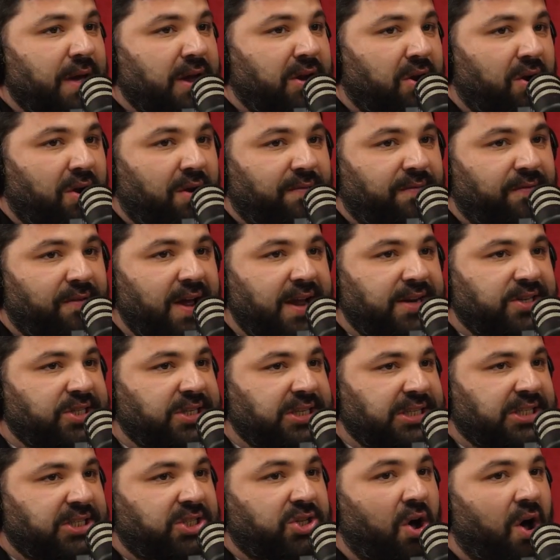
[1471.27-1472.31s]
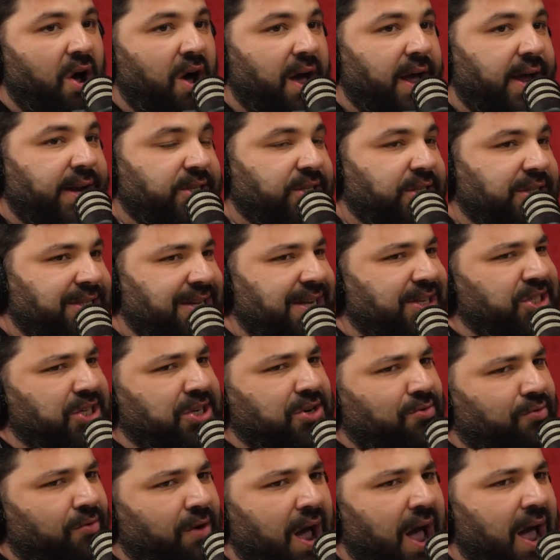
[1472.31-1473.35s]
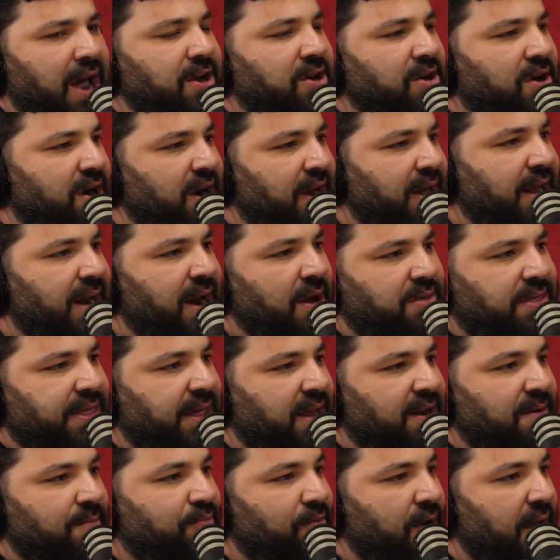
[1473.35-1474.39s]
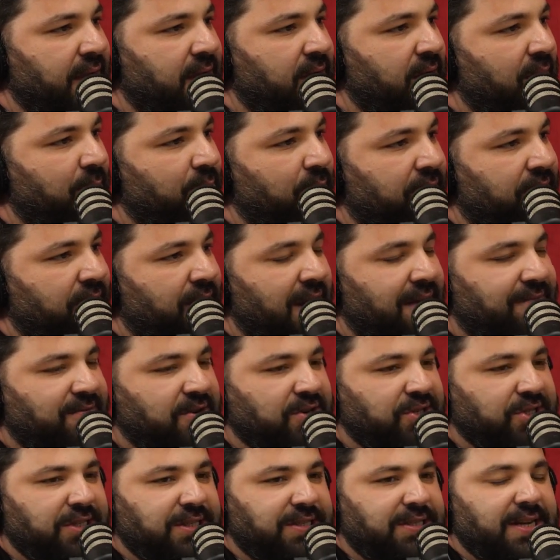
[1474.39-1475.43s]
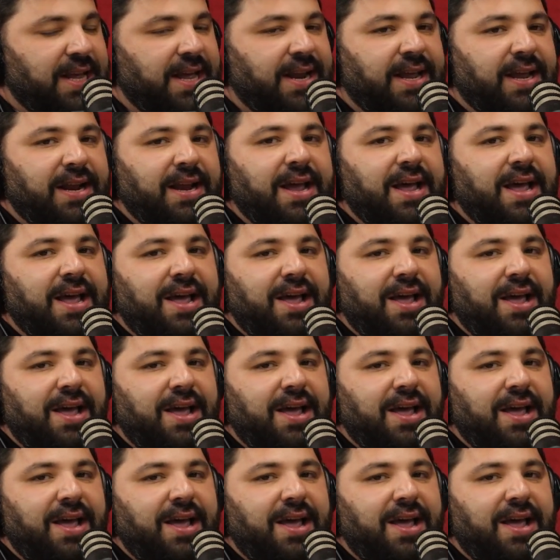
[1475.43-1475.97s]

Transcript: my girlfriend. She saw it. She said she cried during it. I was thinking of breaking up with her after she said it.